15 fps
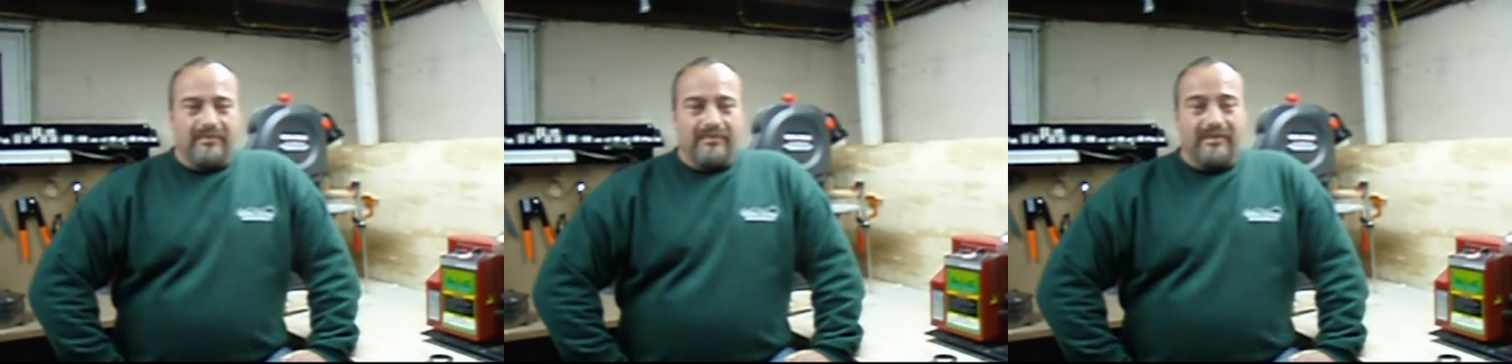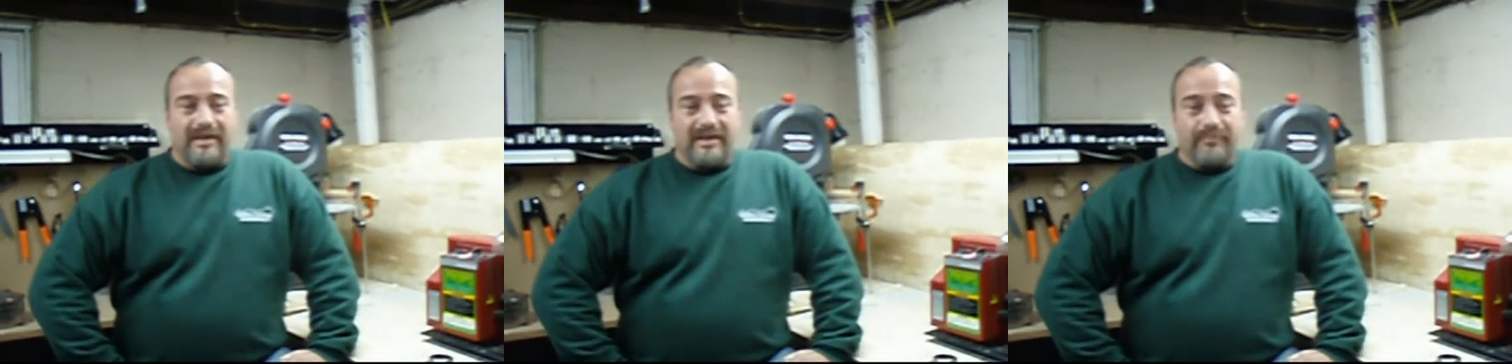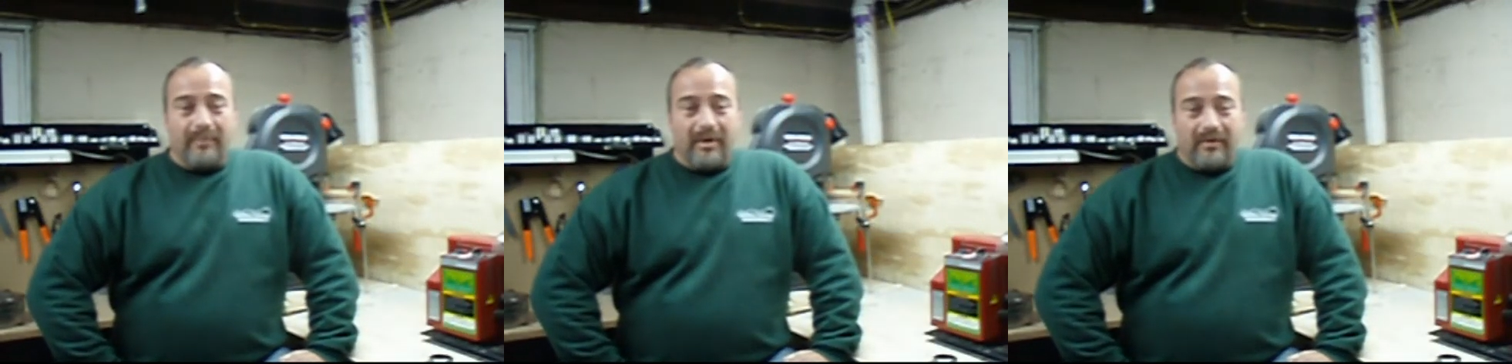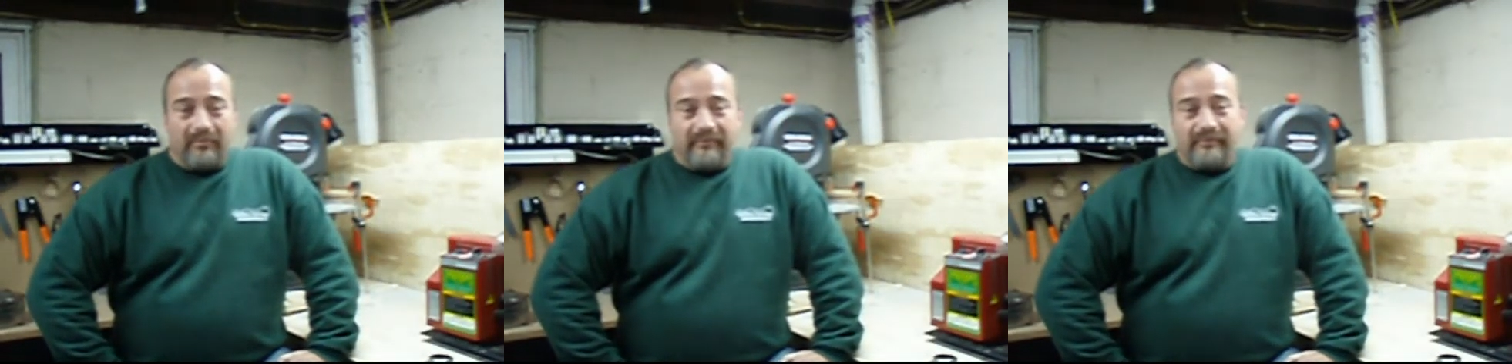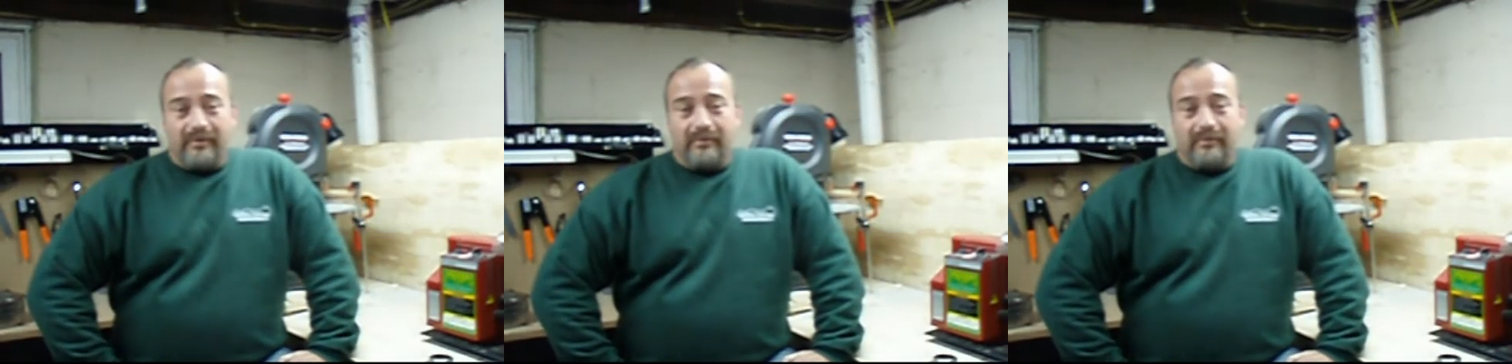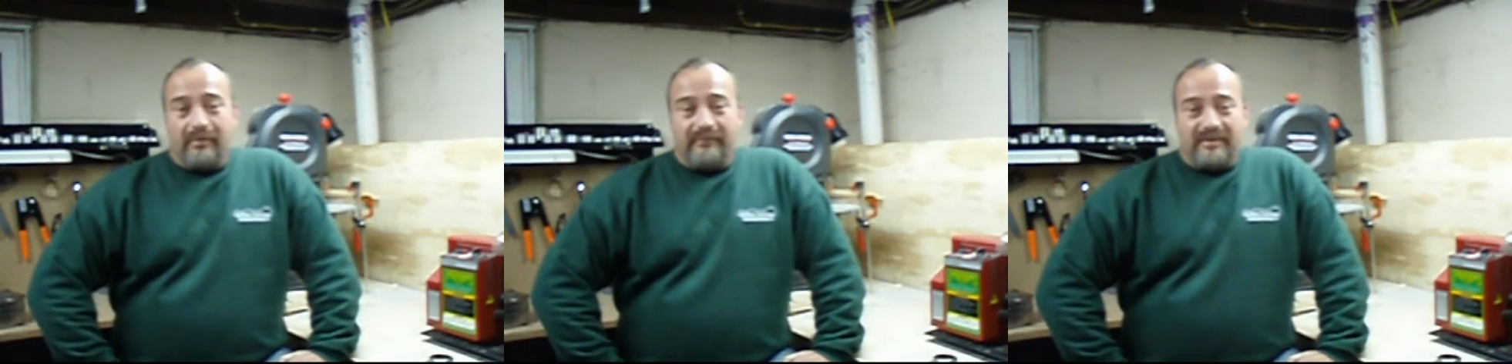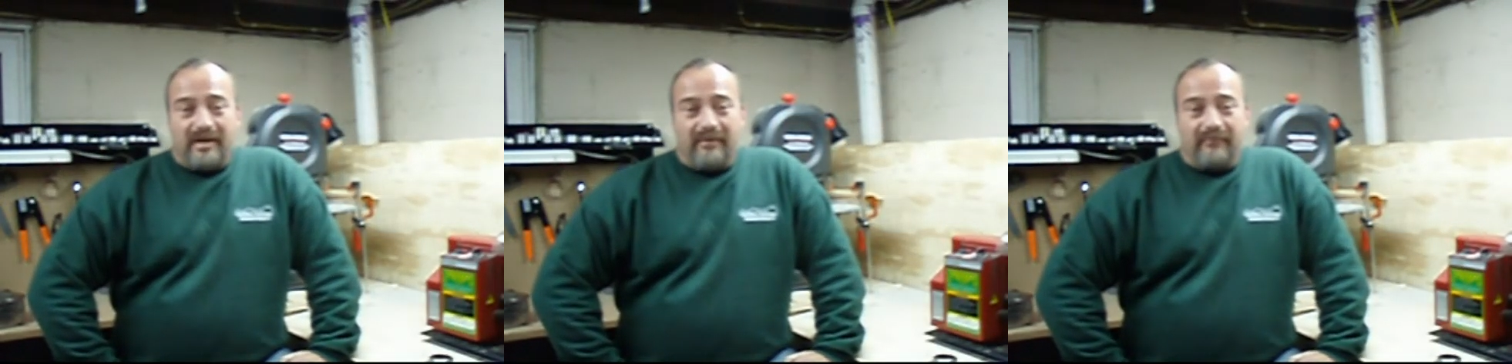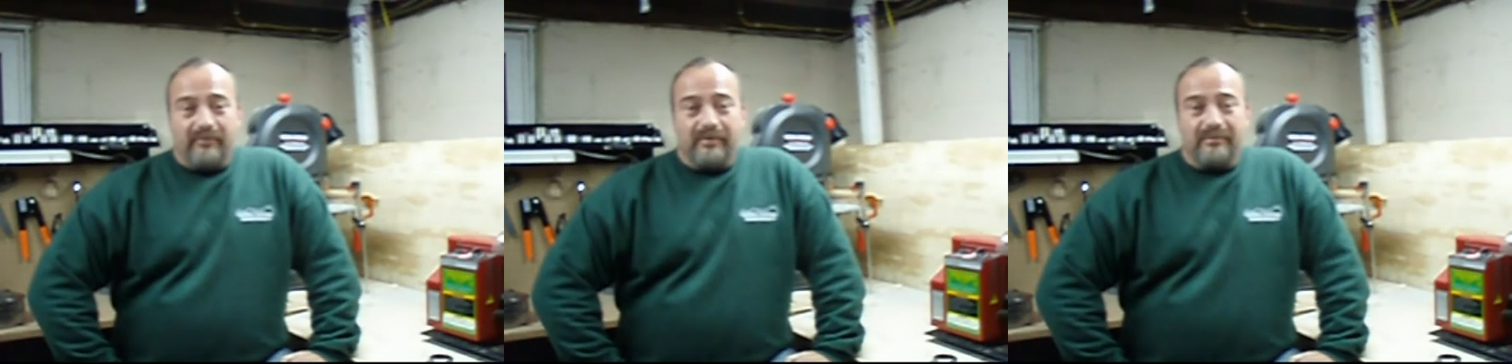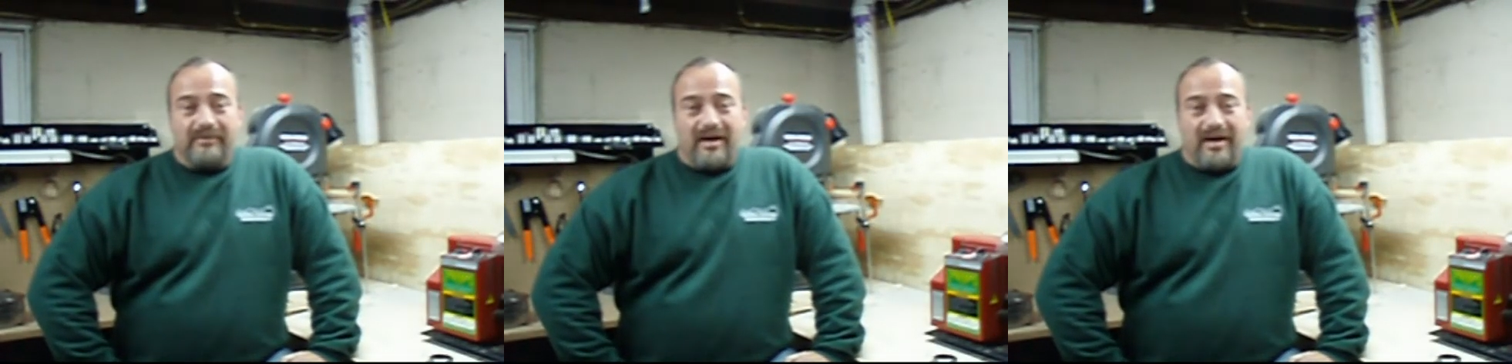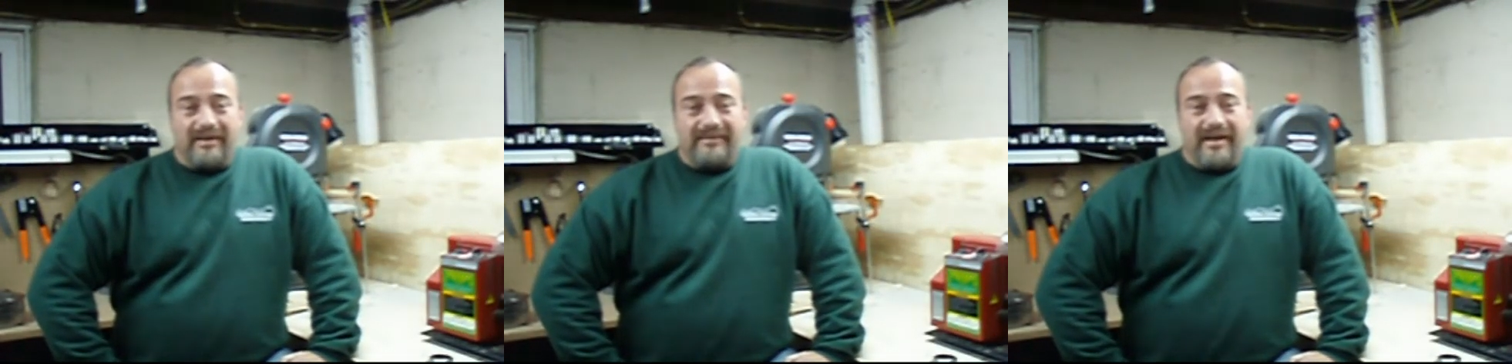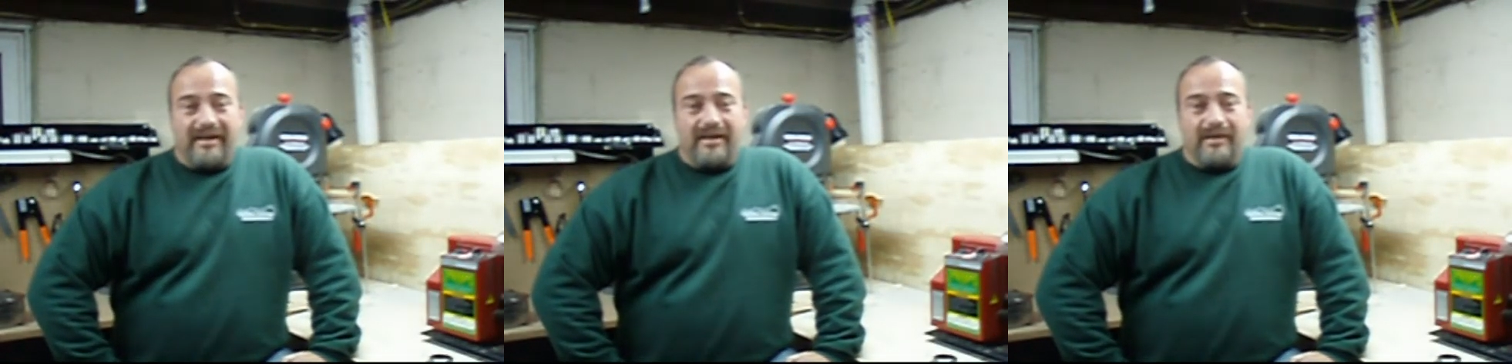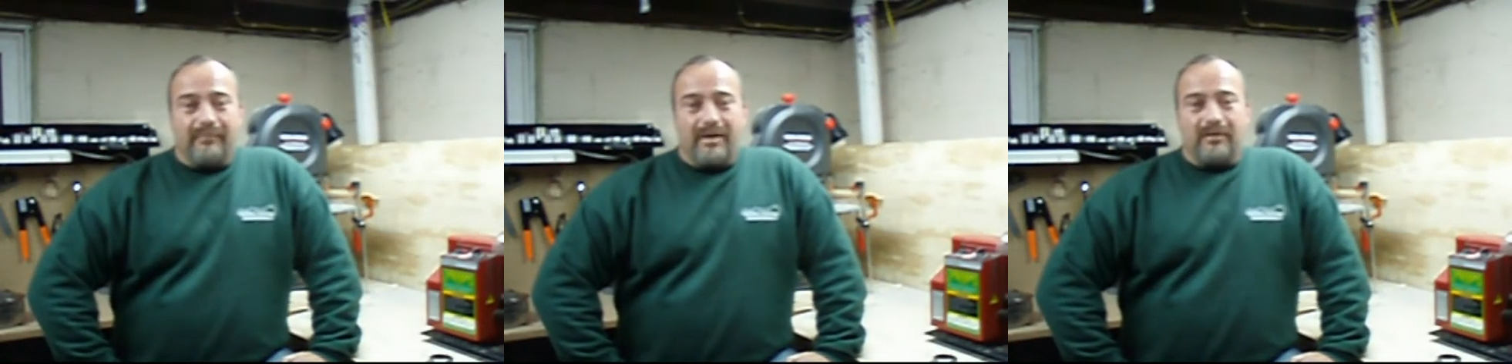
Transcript: So that's my review of the Evernew titanium